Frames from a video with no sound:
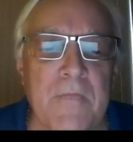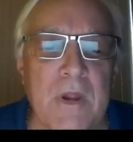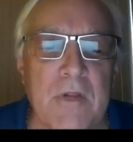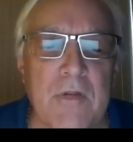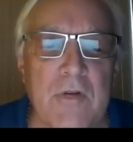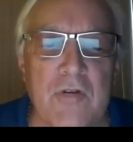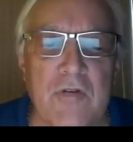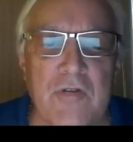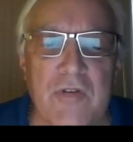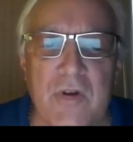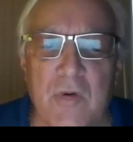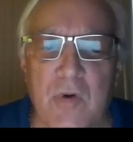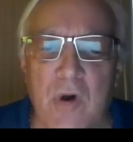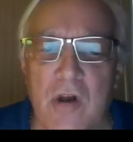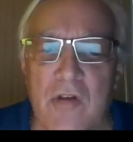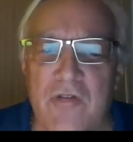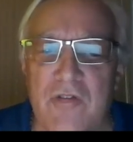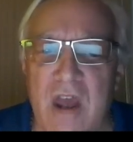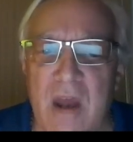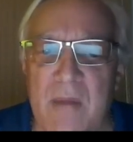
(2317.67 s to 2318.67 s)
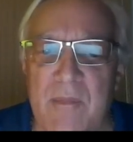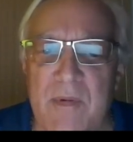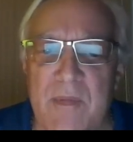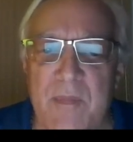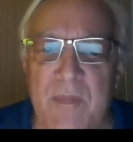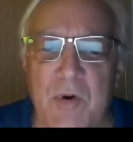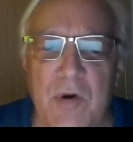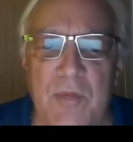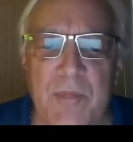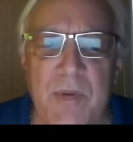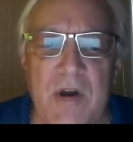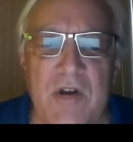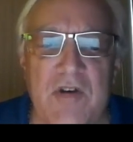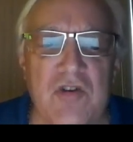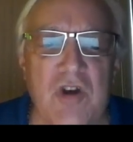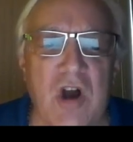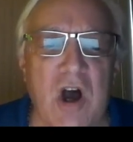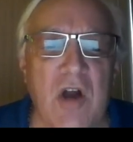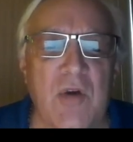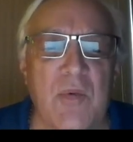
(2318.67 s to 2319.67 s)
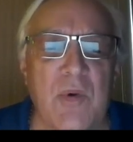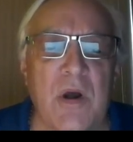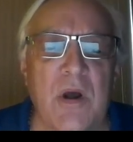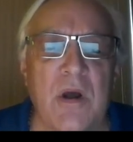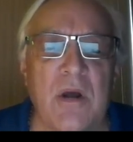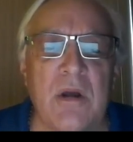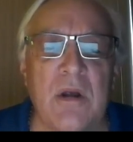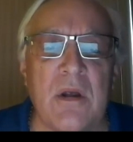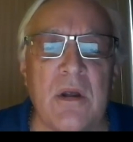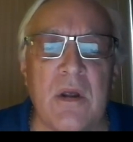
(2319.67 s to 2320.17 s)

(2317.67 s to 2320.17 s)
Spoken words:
There's the crosstab report by genre.